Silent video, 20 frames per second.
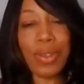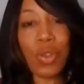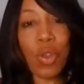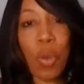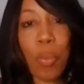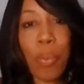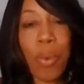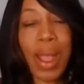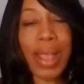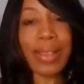
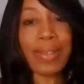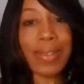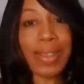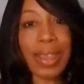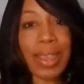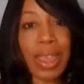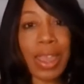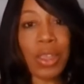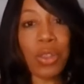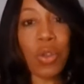Your
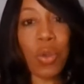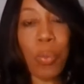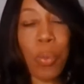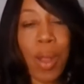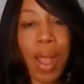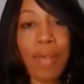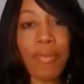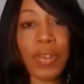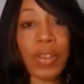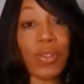pricing and your
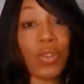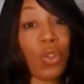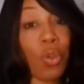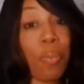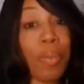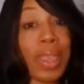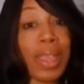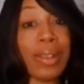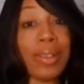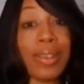profits. So,
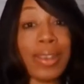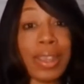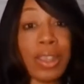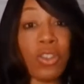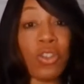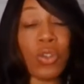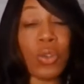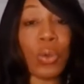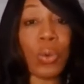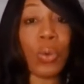be
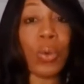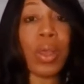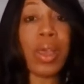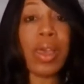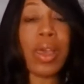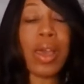intentional